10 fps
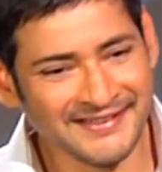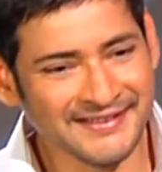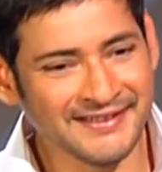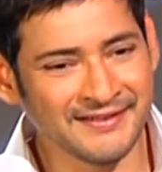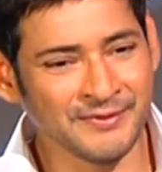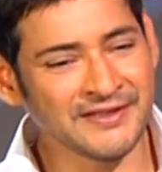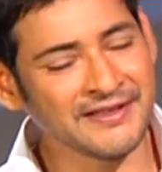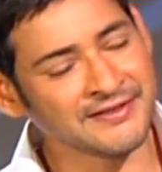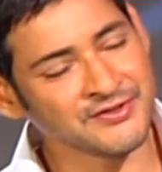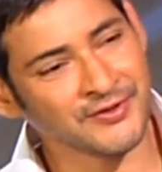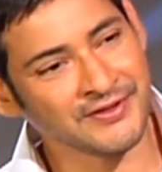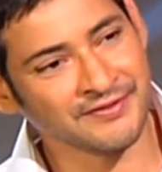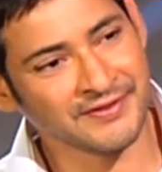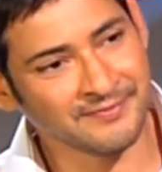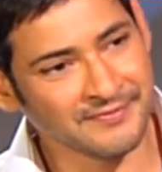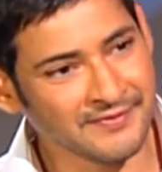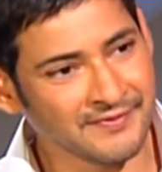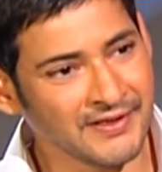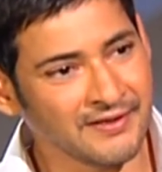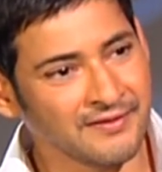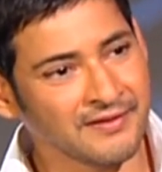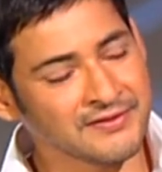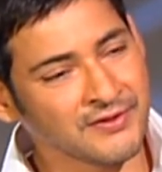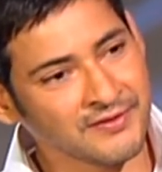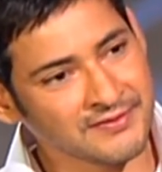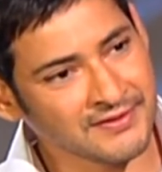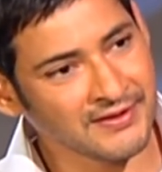antidan, but they enjoyed the film. Songs